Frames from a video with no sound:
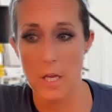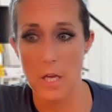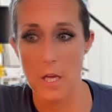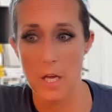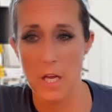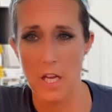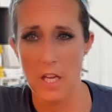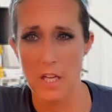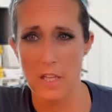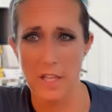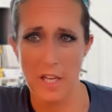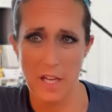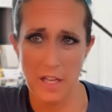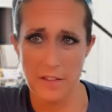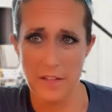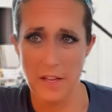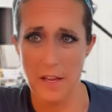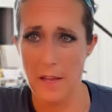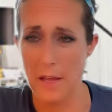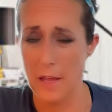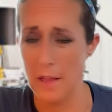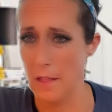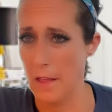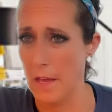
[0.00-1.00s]
and that
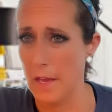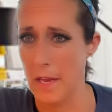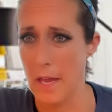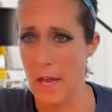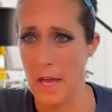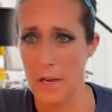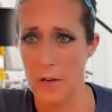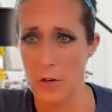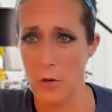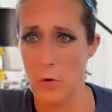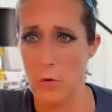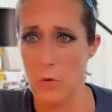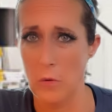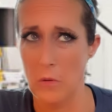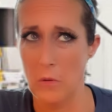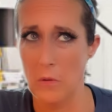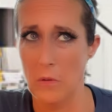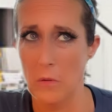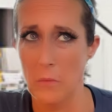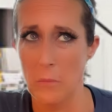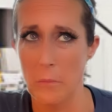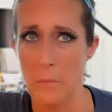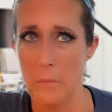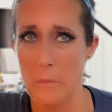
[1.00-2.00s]
they like had a
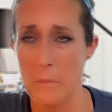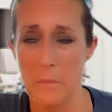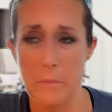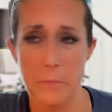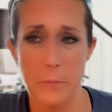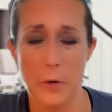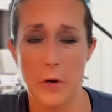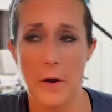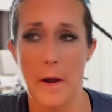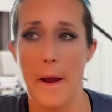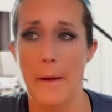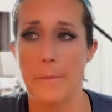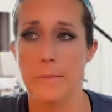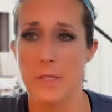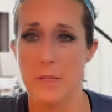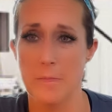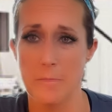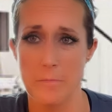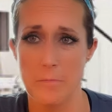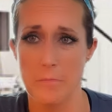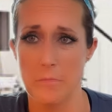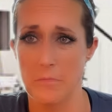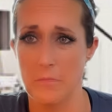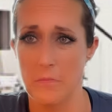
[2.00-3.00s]
perhaps
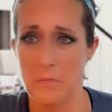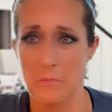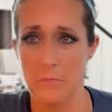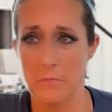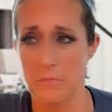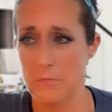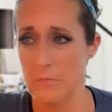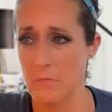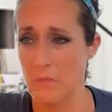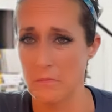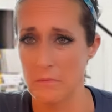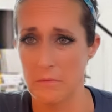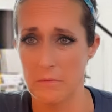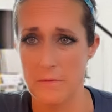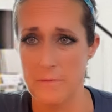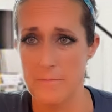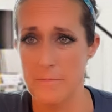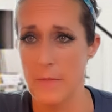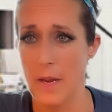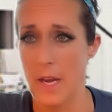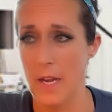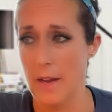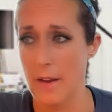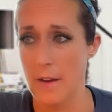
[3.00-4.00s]

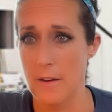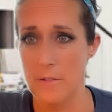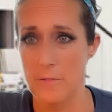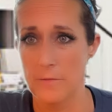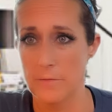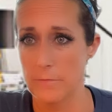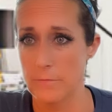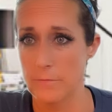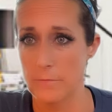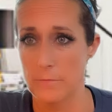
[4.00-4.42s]
made out.